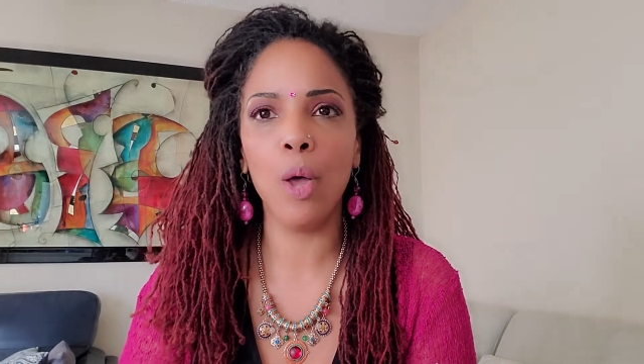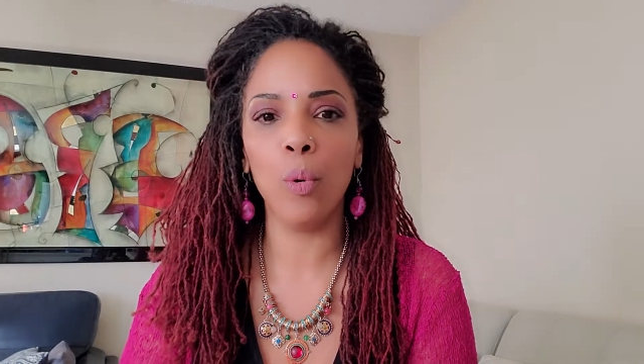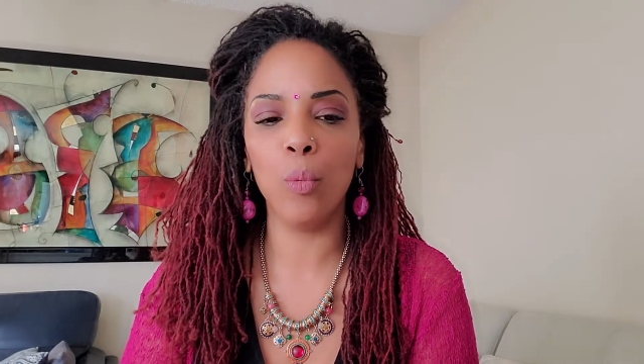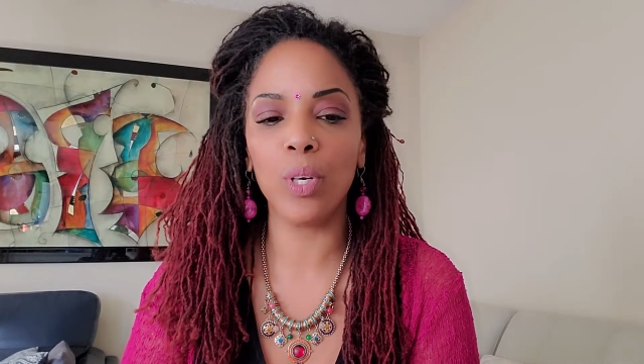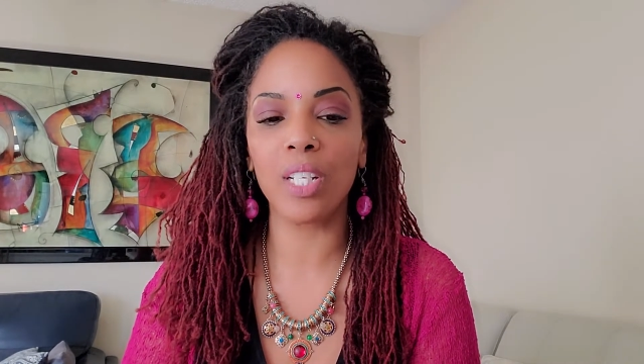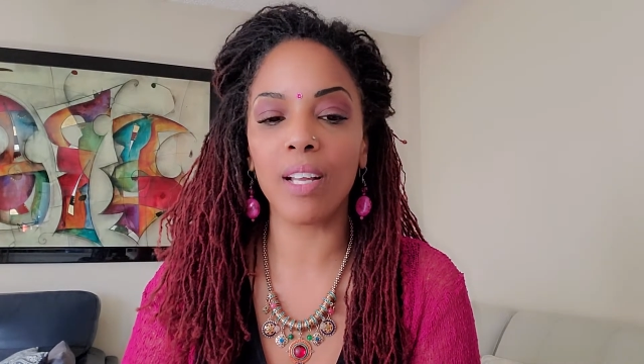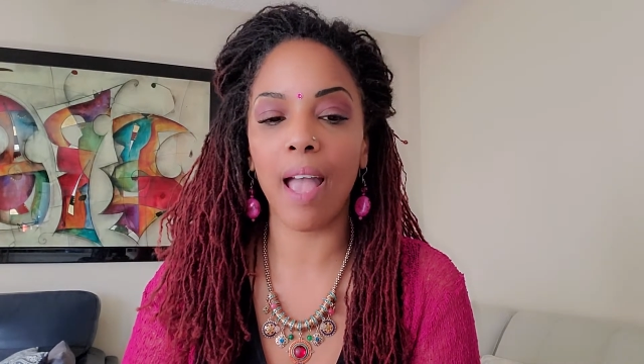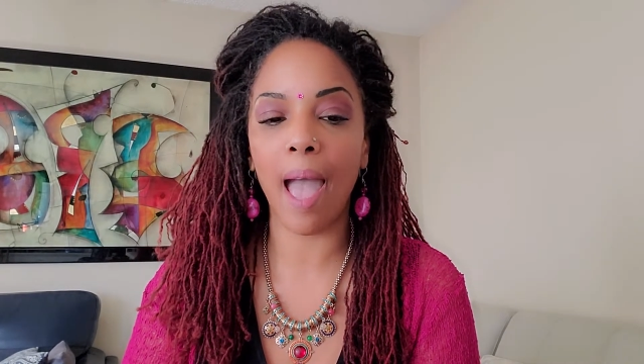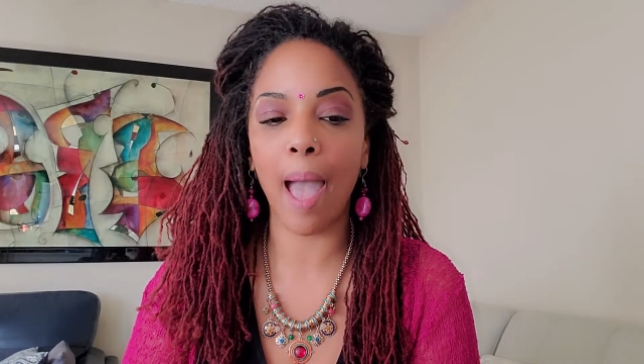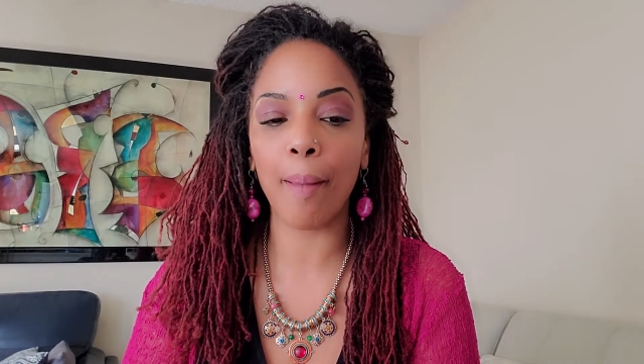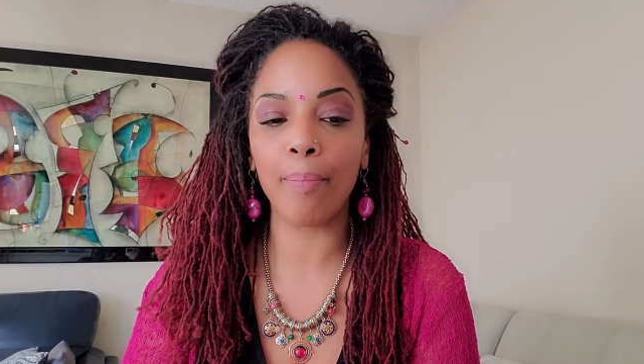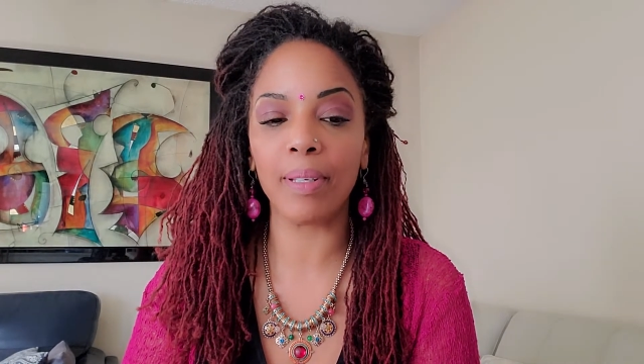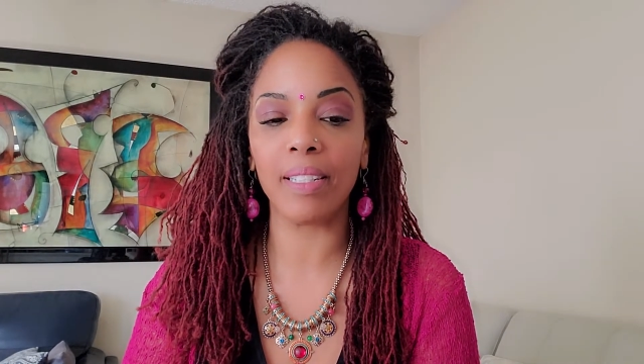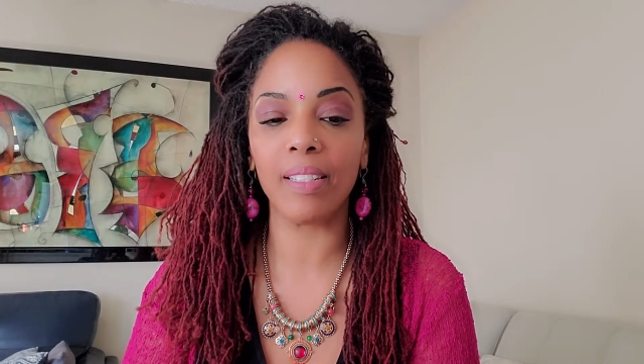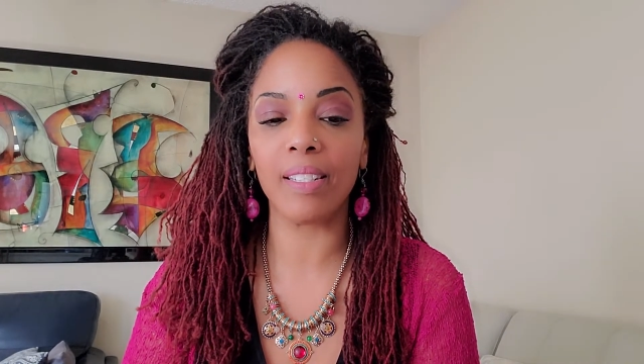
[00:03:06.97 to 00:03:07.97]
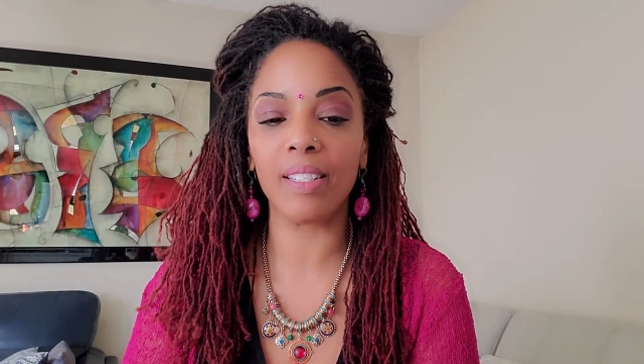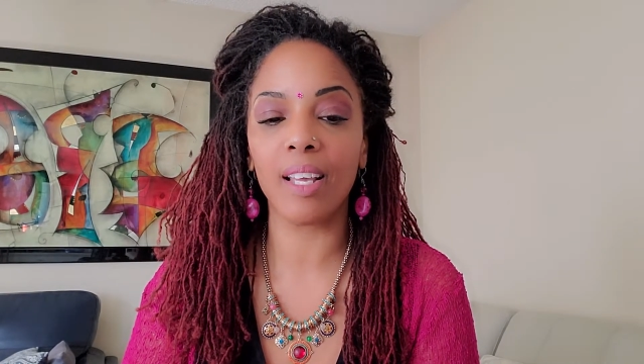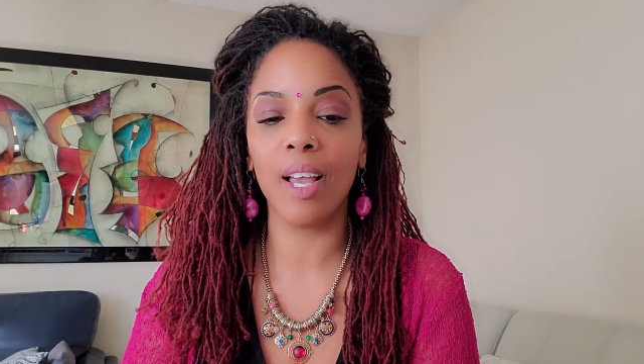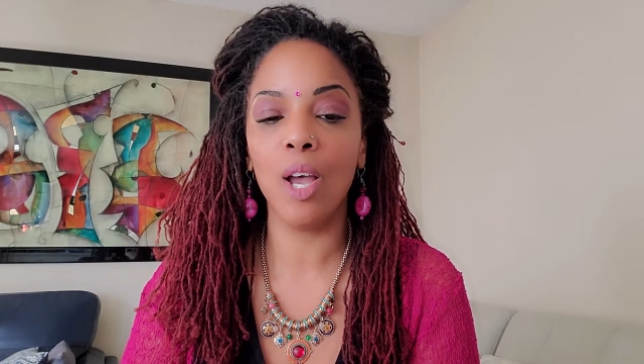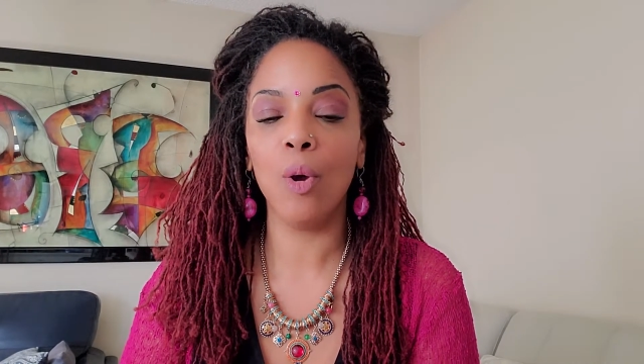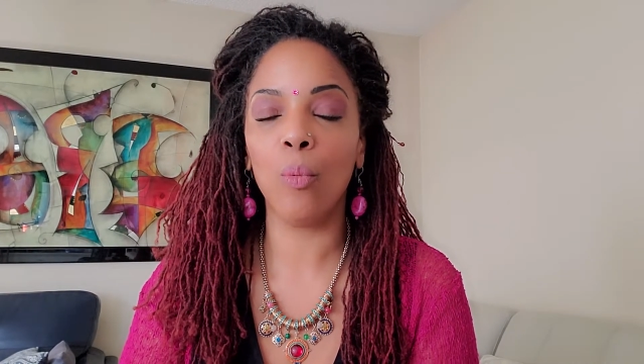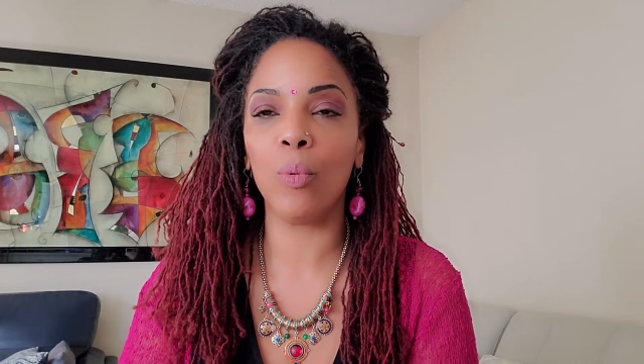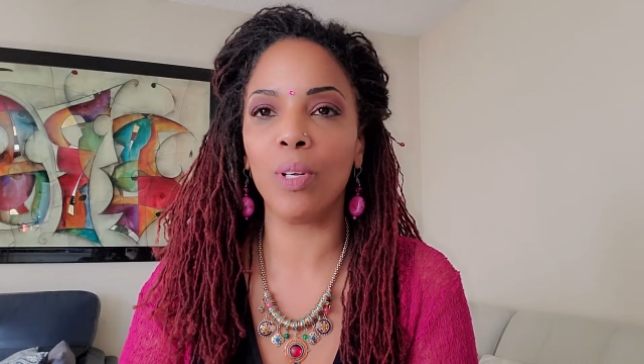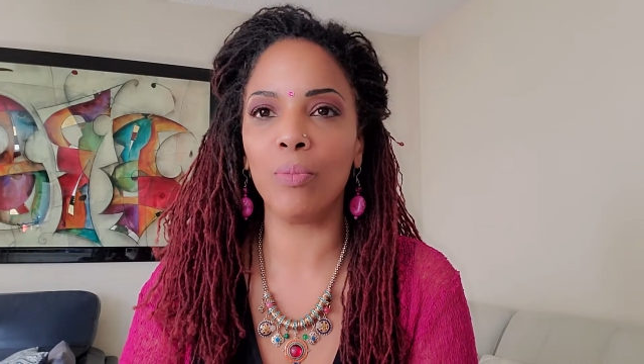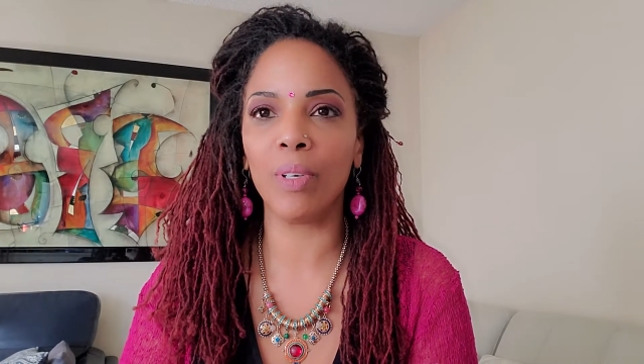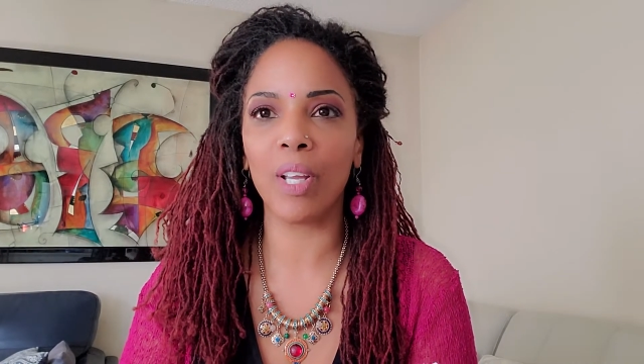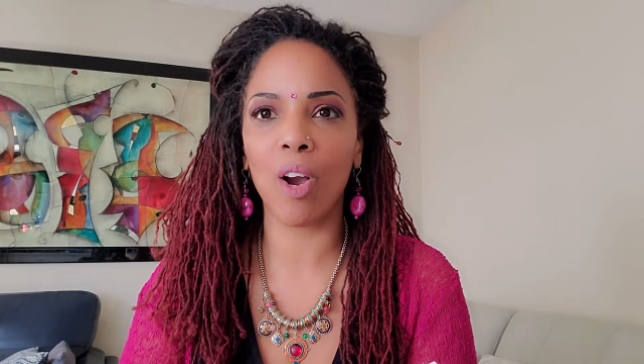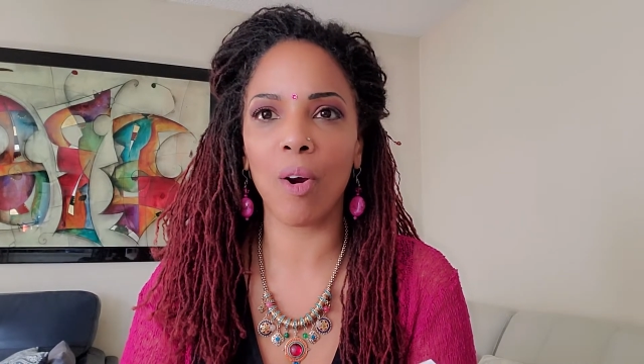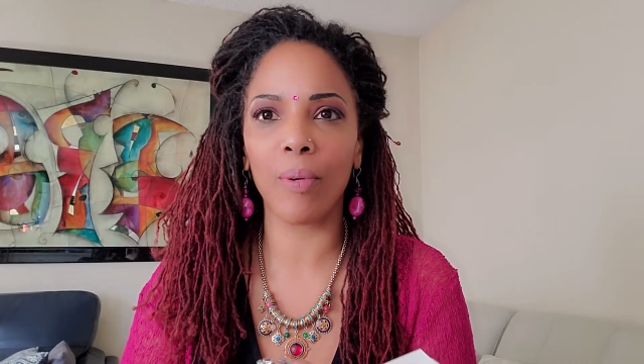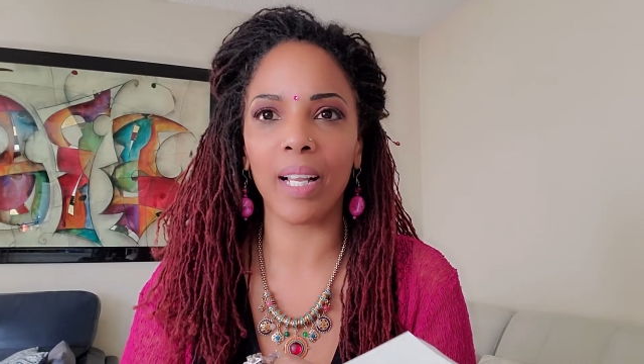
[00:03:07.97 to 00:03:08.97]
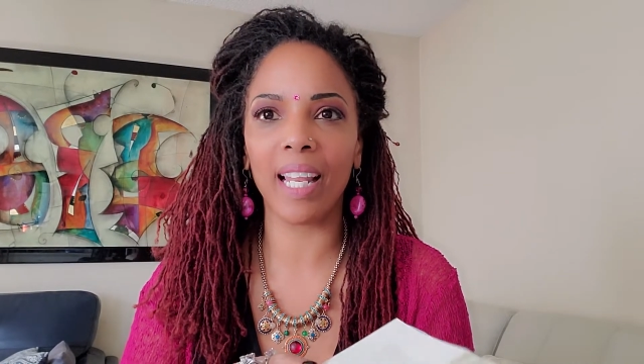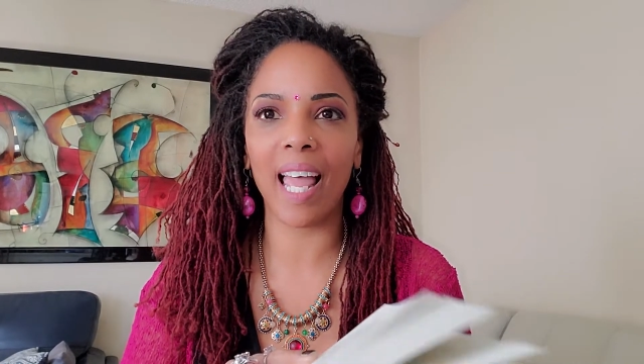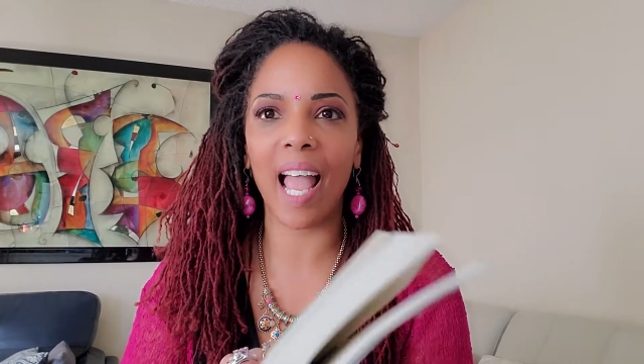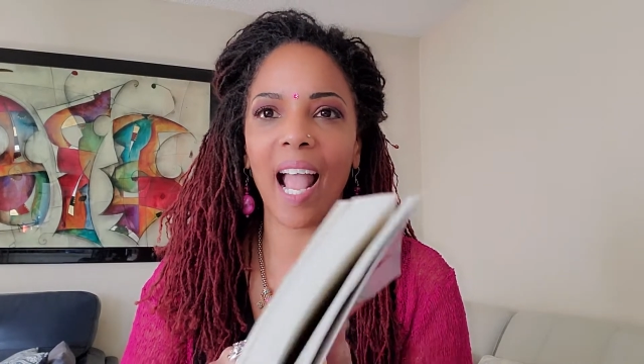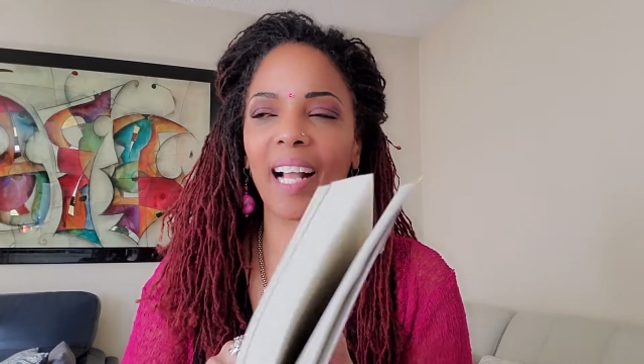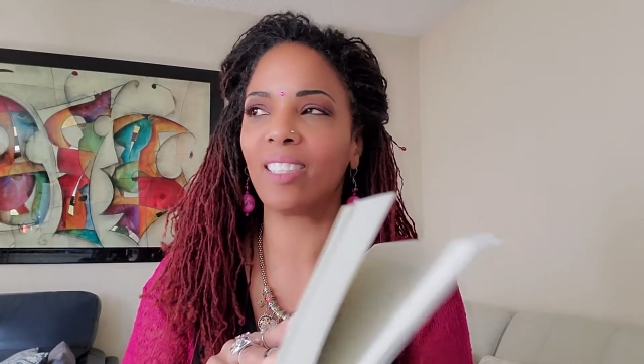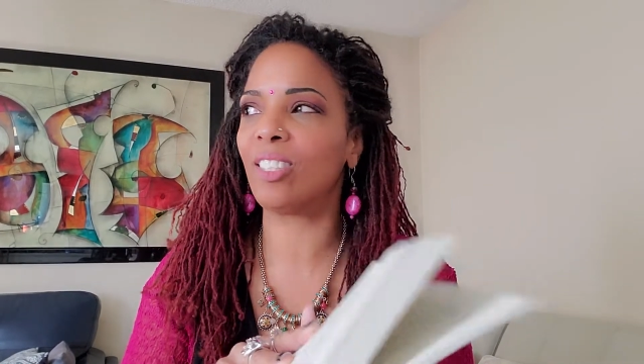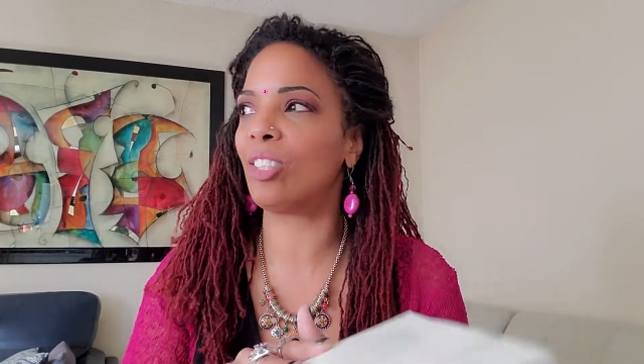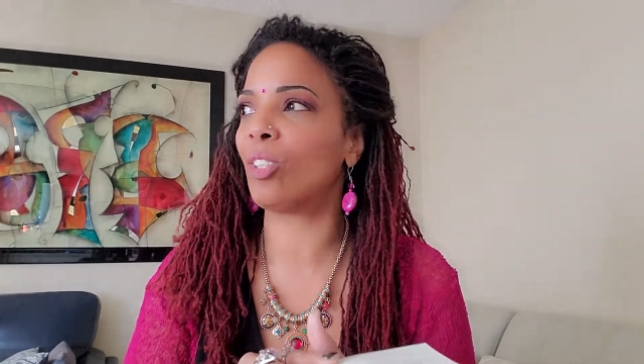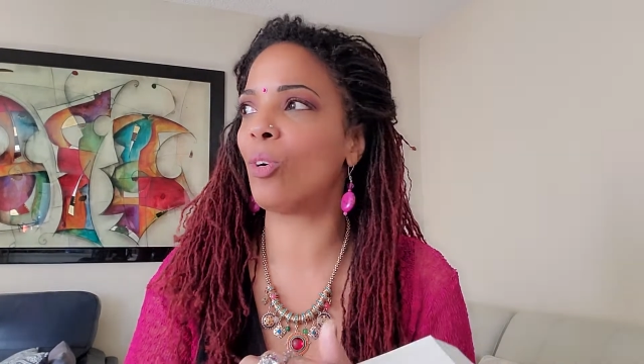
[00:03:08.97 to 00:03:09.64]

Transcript: which happens when we are relaxed.